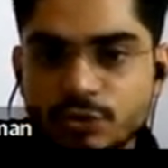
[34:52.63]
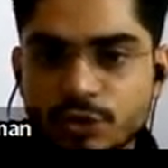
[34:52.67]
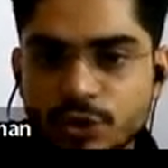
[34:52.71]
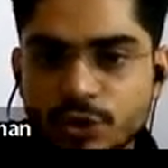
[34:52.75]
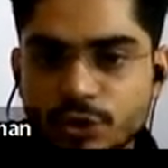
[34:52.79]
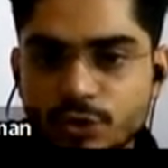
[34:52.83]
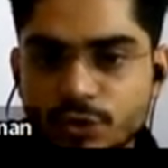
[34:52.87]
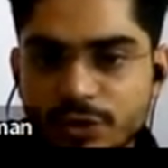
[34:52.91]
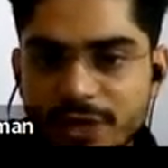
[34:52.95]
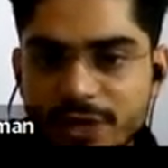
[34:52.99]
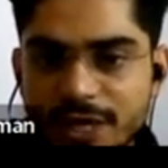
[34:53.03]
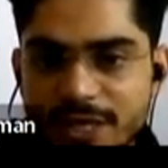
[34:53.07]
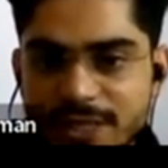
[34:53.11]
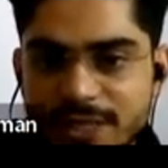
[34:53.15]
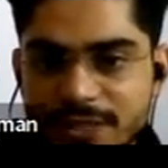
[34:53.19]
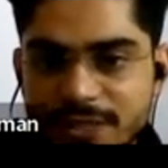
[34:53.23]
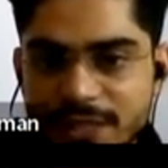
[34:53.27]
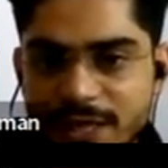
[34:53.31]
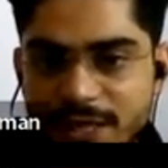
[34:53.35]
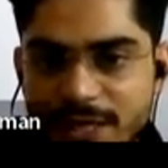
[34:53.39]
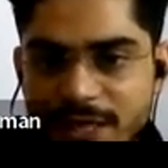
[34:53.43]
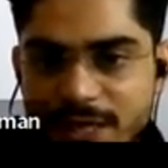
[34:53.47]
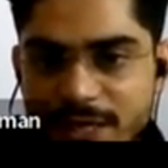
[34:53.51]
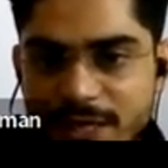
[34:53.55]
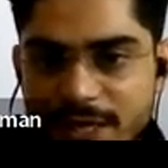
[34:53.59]
So you can
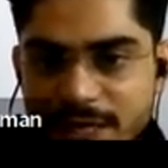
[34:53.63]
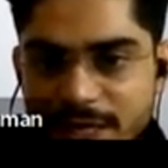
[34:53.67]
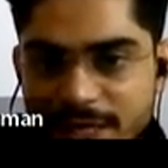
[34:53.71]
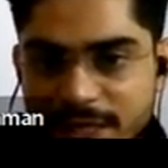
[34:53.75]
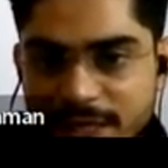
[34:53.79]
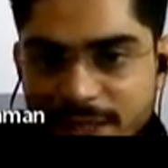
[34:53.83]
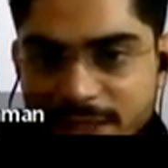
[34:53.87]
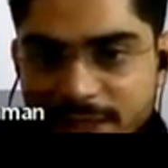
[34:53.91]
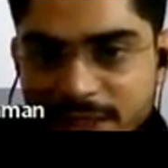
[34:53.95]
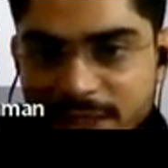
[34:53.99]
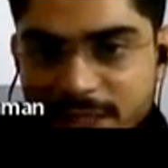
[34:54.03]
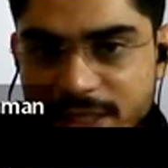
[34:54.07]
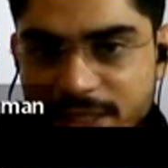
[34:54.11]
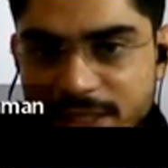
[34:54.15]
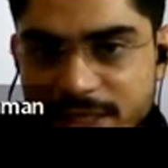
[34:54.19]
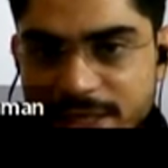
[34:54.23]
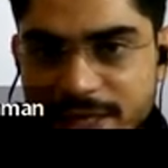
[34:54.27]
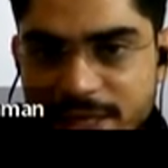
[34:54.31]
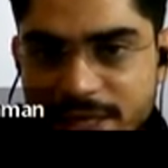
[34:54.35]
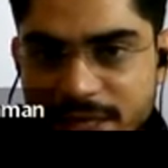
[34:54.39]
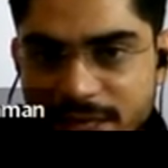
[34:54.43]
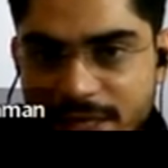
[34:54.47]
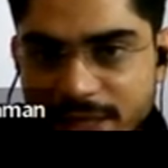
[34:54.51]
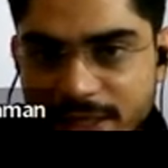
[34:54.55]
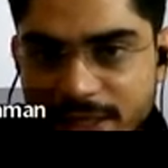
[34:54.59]
say
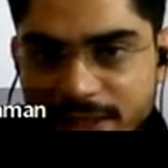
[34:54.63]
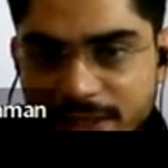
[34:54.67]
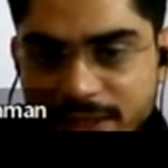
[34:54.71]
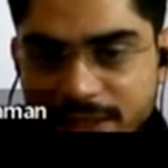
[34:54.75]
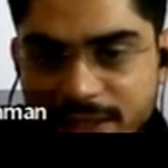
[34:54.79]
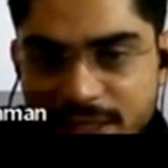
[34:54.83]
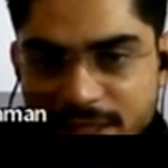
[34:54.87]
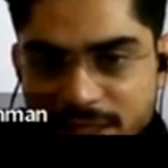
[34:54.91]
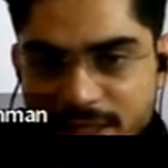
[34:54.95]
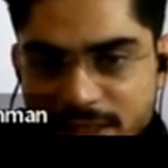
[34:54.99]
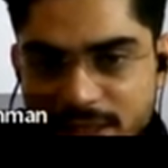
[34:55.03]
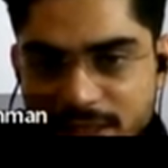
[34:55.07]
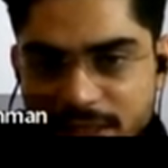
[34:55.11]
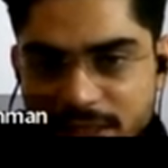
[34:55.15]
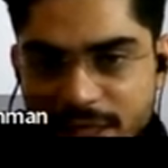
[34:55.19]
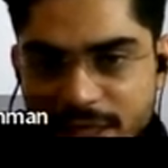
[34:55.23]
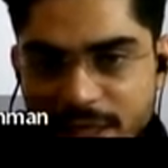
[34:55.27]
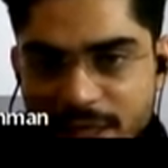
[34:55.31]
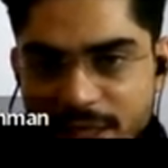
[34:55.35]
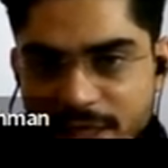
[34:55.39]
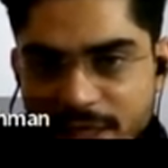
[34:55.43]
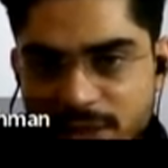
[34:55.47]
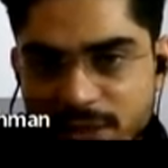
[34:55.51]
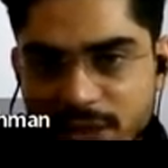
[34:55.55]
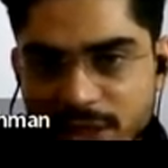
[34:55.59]
this thing
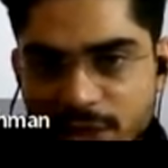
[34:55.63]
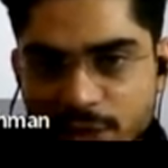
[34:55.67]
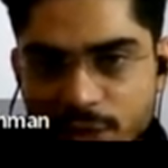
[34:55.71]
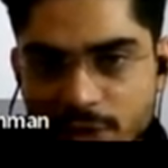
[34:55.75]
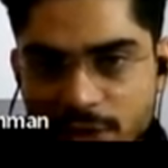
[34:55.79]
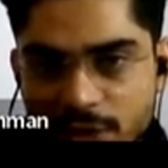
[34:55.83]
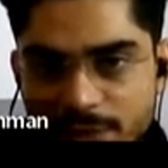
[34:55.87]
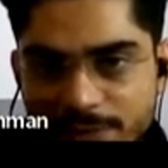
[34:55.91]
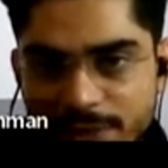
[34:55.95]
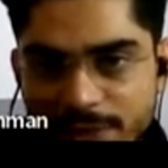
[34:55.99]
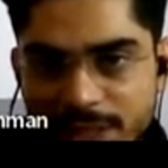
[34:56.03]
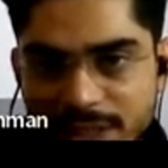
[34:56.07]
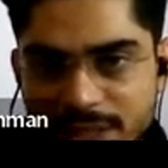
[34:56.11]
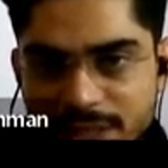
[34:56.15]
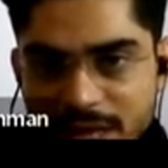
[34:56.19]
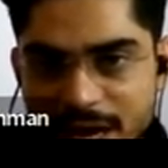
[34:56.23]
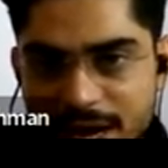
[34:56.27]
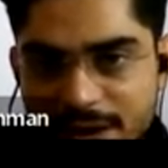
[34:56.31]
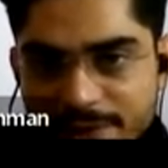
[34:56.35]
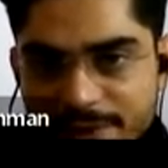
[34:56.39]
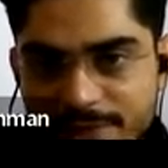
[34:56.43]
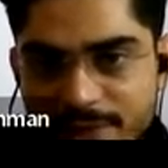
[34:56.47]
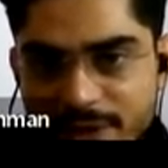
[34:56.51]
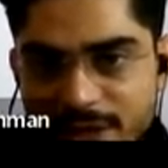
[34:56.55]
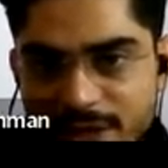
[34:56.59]
is equal, means
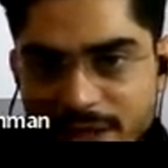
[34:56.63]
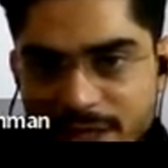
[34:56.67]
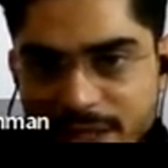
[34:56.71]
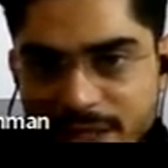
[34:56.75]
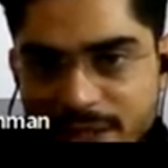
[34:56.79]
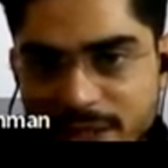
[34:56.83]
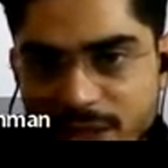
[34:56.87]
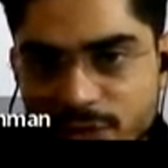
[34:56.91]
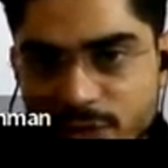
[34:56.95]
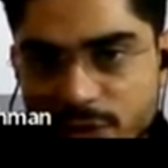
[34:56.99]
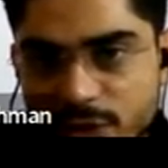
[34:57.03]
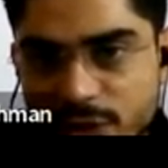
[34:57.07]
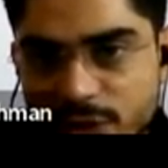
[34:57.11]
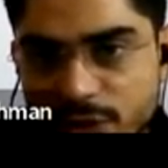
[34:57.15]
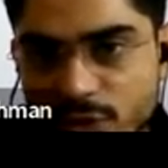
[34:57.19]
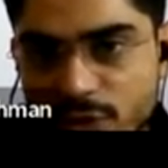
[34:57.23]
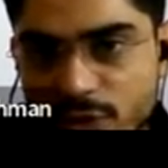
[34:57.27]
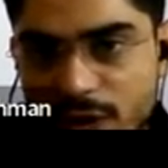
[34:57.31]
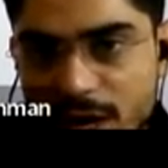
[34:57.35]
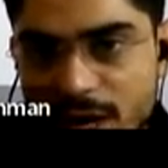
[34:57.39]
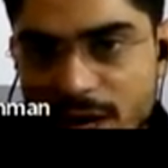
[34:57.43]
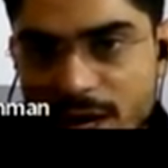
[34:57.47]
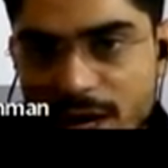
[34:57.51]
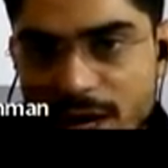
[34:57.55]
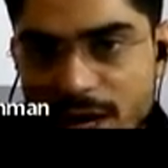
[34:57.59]
R1 is equal to
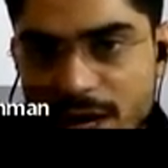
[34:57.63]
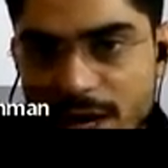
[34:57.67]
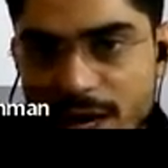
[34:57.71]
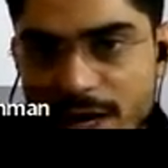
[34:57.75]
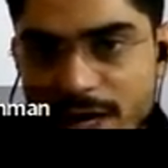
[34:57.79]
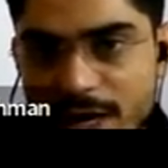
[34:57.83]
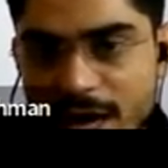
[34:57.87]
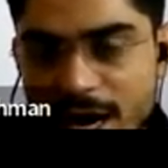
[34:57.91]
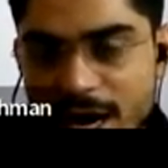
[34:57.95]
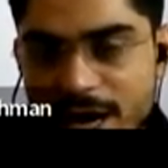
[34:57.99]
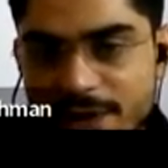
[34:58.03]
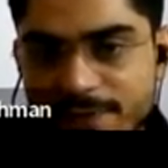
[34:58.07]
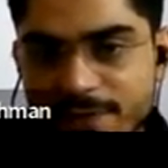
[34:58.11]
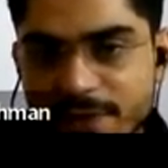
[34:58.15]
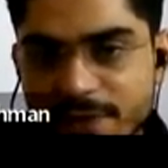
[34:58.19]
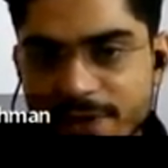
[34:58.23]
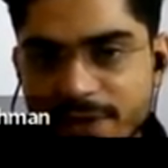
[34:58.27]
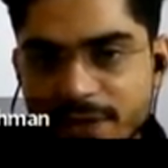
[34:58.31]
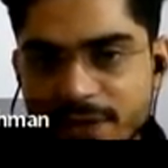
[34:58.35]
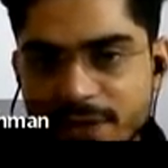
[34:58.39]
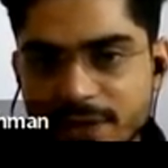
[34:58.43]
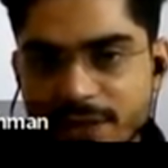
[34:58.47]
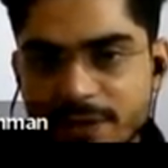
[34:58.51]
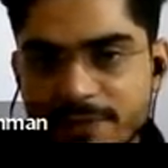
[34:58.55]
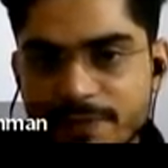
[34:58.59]

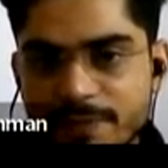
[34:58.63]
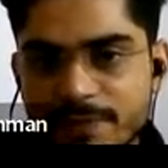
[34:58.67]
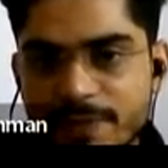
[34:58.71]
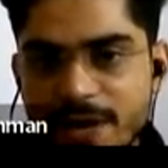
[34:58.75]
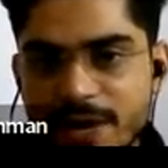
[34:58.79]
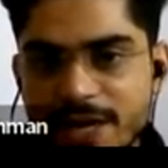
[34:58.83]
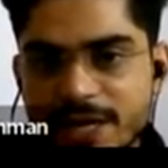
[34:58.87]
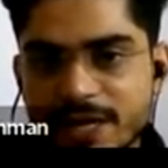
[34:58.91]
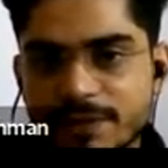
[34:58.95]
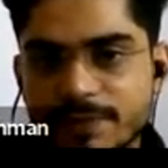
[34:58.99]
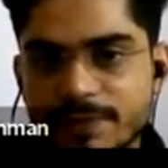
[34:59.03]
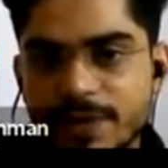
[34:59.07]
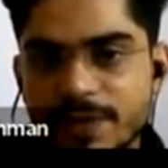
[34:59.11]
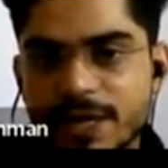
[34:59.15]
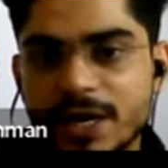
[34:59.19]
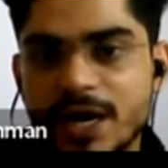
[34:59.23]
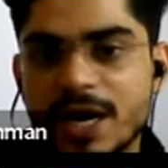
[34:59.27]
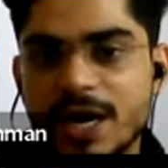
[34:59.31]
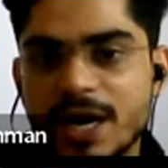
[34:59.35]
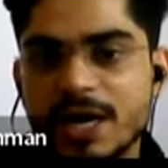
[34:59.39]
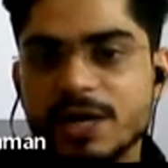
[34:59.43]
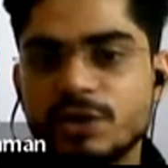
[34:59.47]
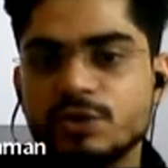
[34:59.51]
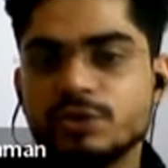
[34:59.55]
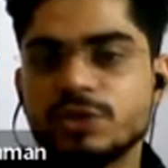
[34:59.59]
R1 divided by
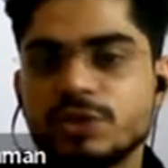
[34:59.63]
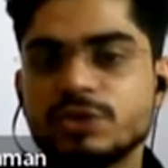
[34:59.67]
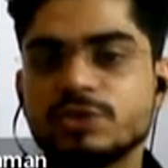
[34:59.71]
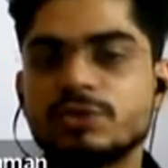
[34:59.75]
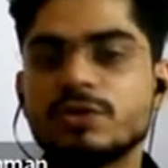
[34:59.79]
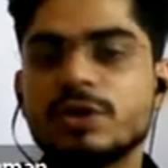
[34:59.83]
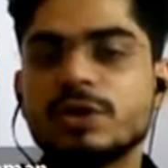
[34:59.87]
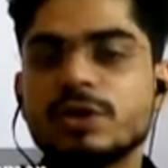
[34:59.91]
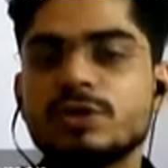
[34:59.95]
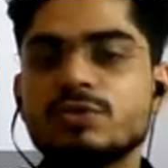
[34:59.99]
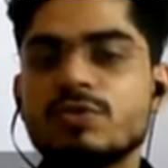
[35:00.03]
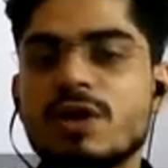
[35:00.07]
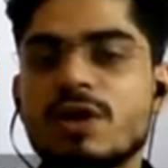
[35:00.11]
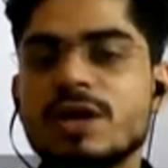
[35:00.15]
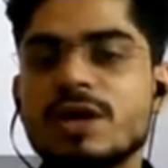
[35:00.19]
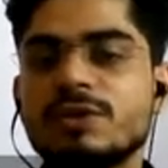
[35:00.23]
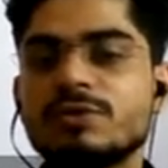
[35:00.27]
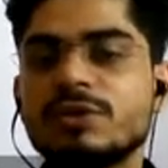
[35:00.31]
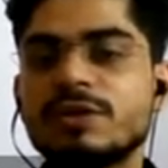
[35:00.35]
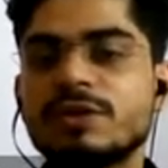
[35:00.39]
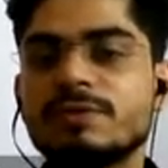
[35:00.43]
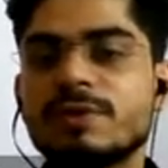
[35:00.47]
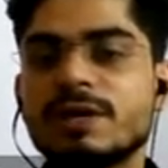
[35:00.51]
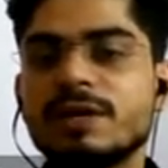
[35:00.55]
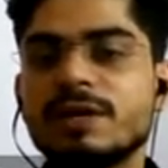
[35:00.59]
R2 is equal to
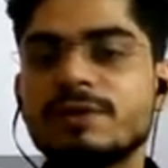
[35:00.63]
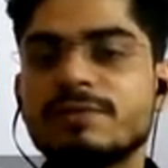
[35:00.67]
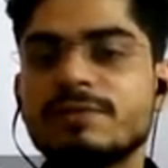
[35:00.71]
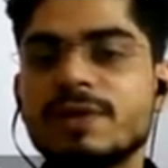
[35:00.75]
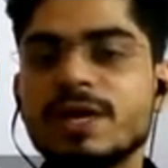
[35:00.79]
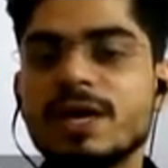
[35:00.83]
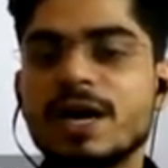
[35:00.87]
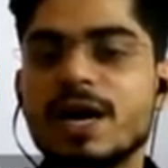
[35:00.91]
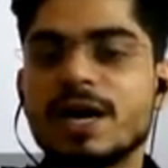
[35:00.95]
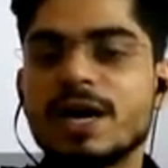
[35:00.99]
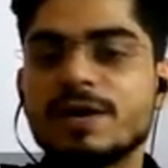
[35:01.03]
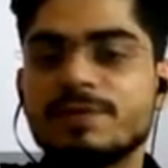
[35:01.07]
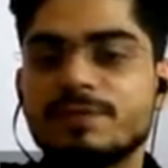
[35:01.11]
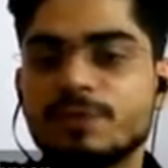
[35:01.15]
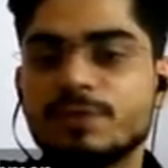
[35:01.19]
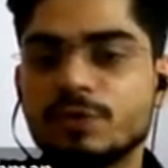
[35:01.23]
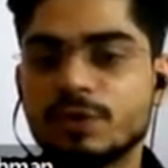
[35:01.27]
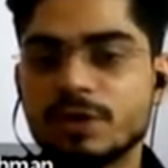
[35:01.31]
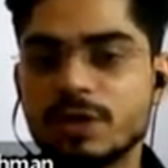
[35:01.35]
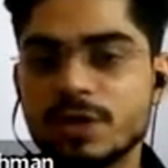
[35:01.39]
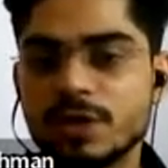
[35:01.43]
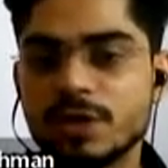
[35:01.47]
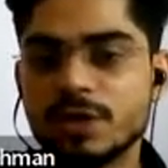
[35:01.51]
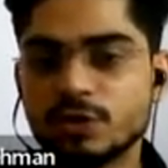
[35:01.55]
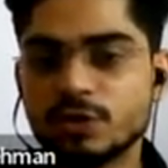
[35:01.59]
R2 divided by R4.
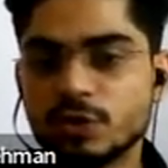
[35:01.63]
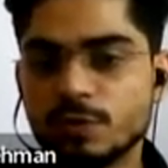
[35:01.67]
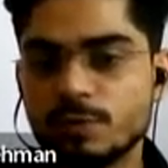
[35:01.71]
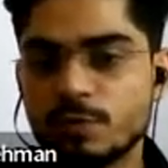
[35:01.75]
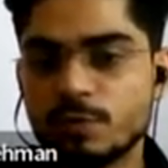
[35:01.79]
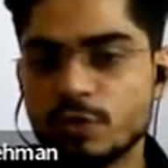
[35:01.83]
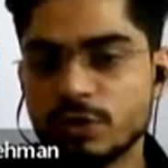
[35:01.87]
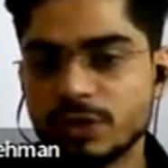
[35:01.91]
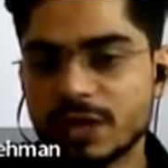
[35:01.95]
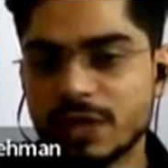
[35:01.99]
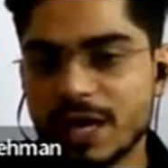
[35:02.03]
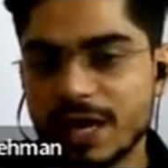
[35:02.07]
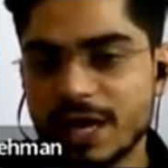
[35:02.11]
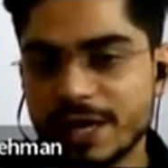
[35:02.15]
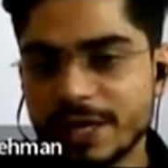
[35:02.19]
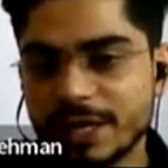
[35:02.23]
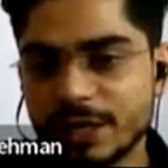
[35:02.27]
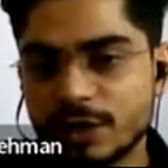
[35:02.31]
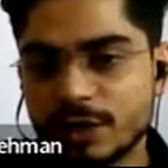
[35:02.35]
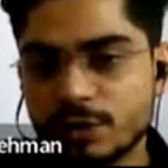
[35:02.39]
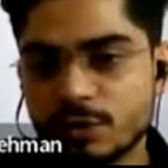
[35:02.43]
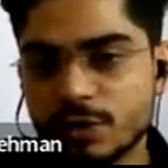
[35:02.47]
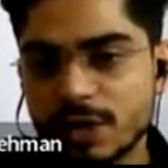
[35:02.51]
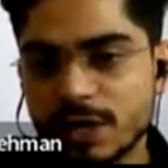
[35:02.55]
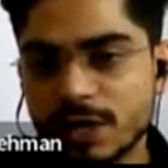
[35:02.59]
So both are
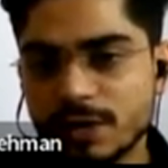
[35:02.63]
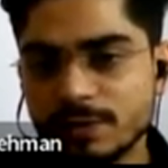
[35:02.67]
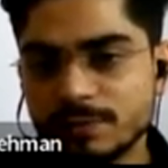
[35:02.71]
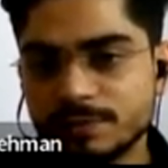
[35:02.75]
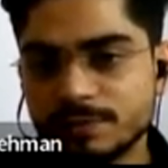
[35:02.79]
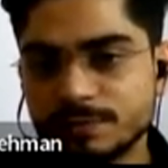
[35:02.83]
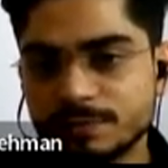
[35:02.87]
equal.